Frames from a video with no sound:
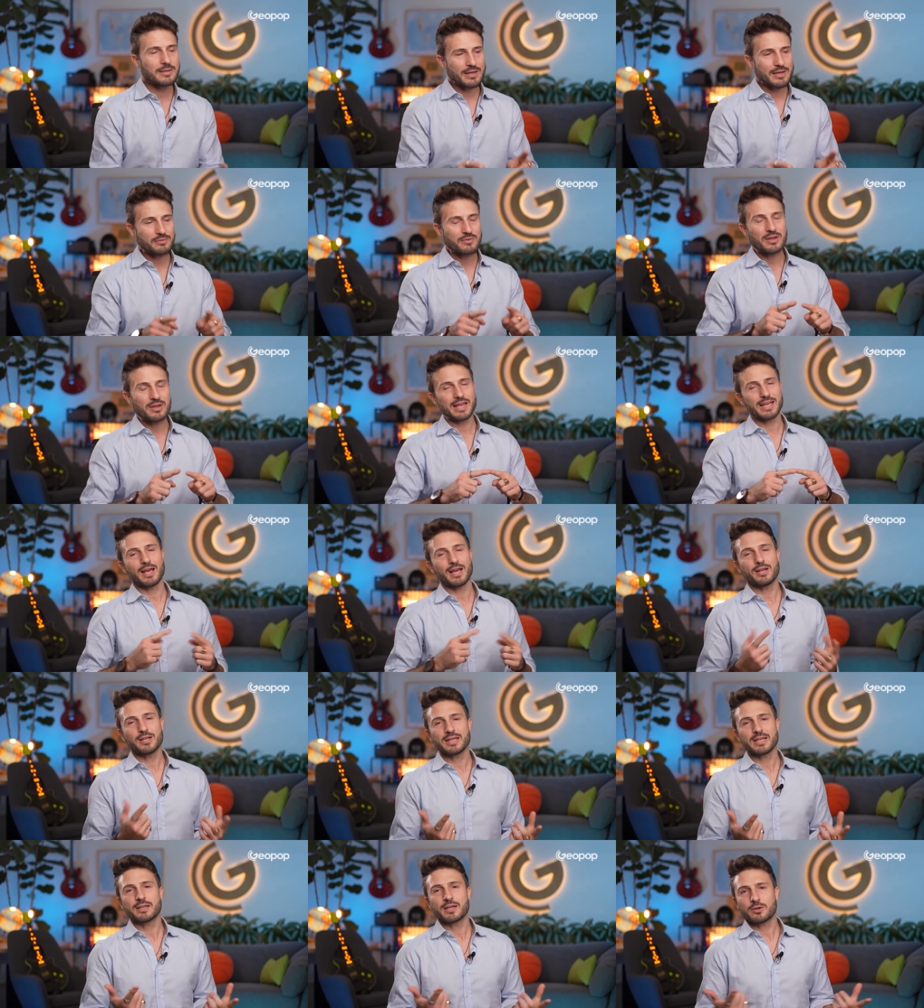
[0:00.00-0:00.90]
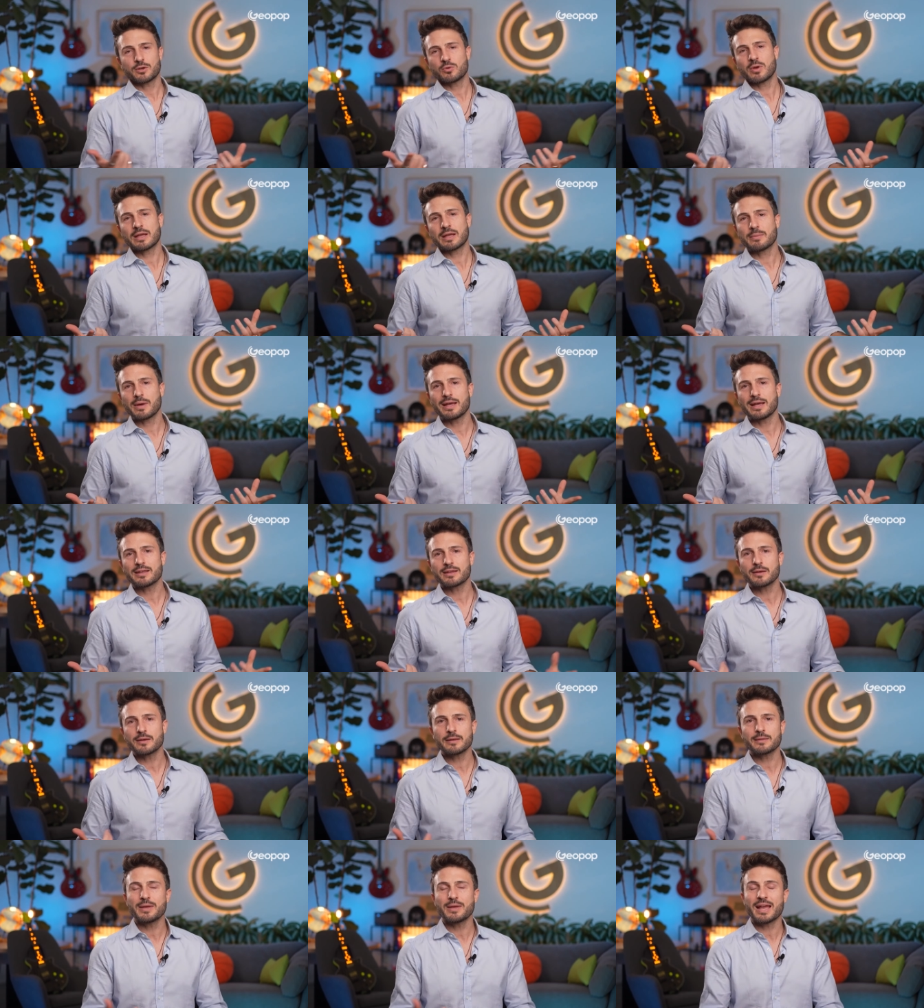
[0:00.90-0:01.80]
If they are in agreement,
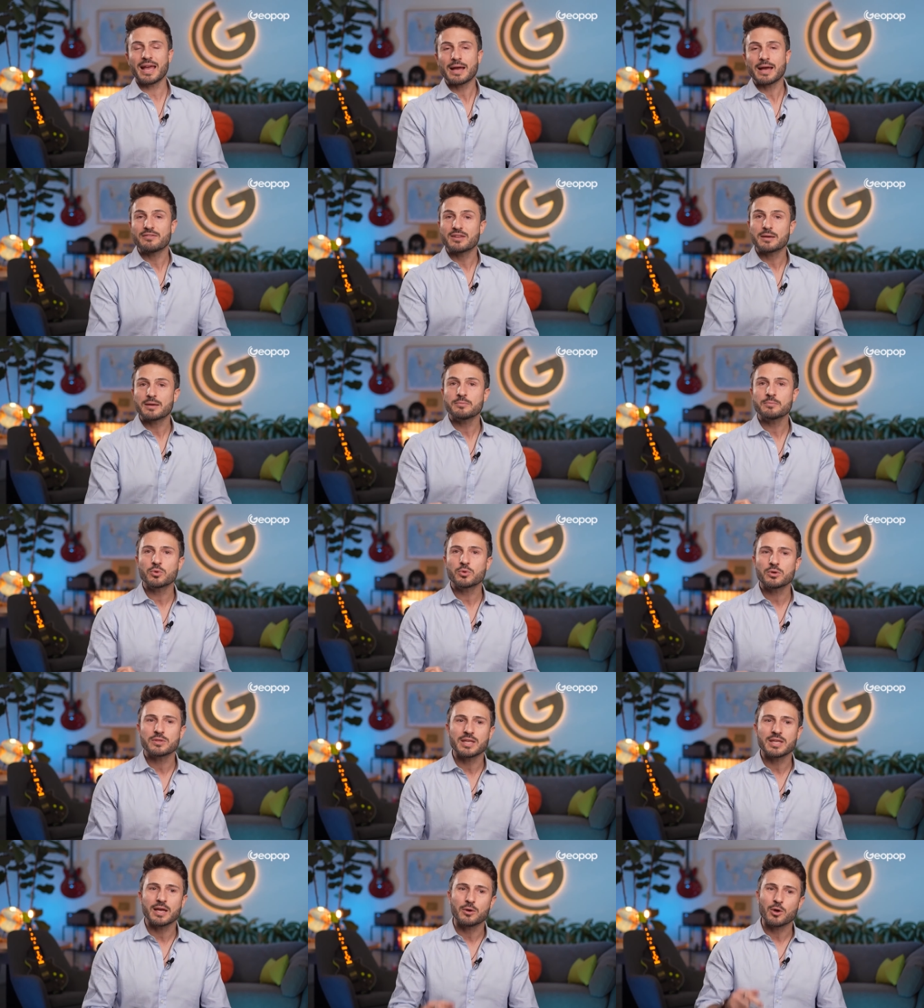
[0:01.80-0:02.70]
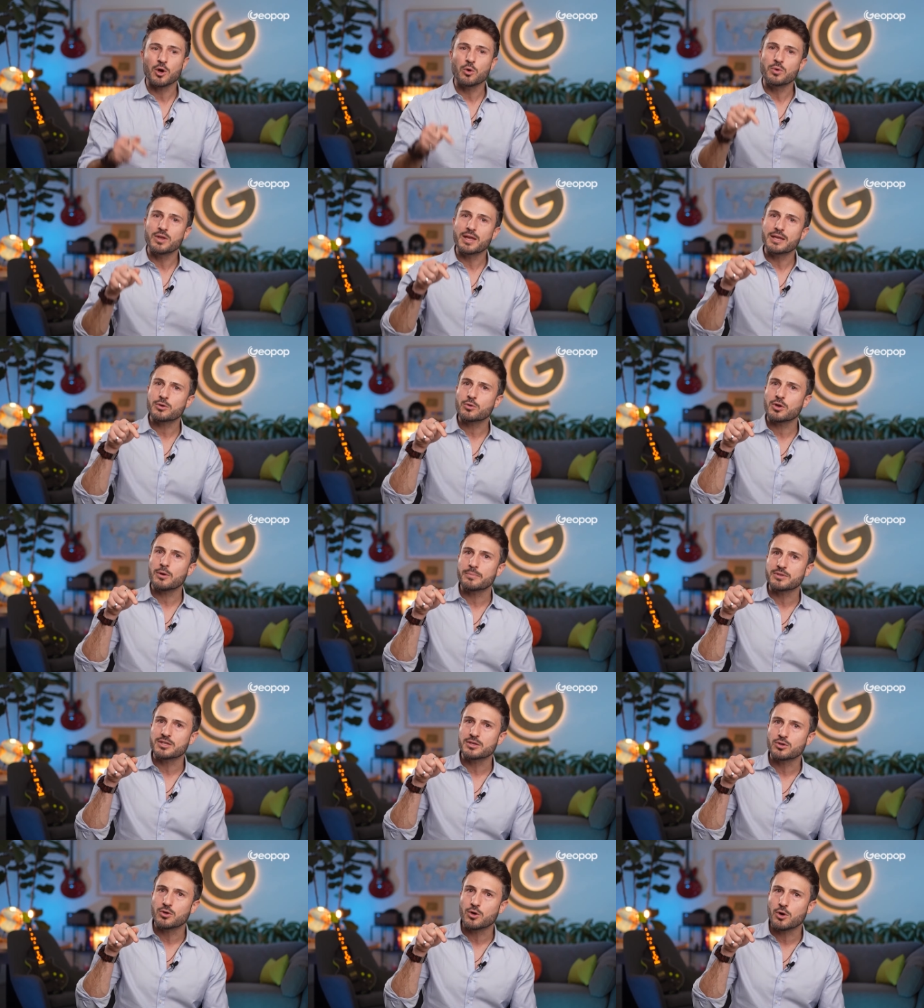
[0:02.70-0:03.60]
they have input their own
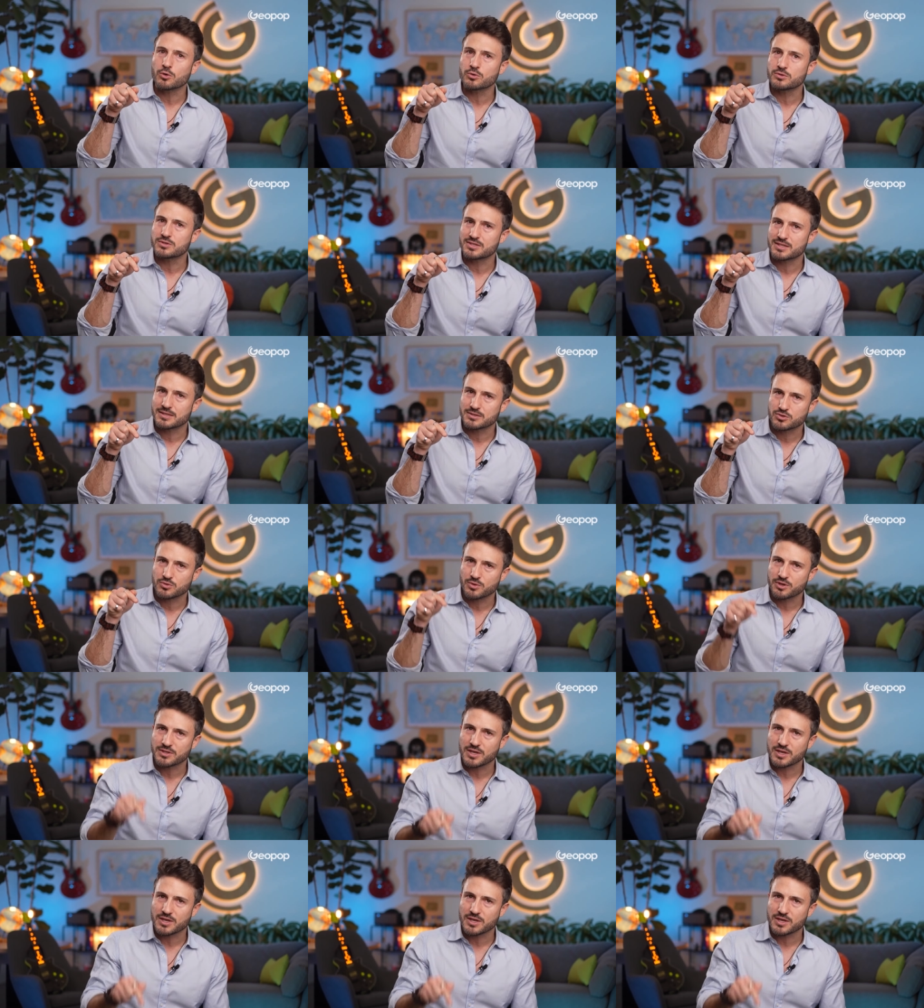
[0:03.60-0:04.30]
encrypted codes into a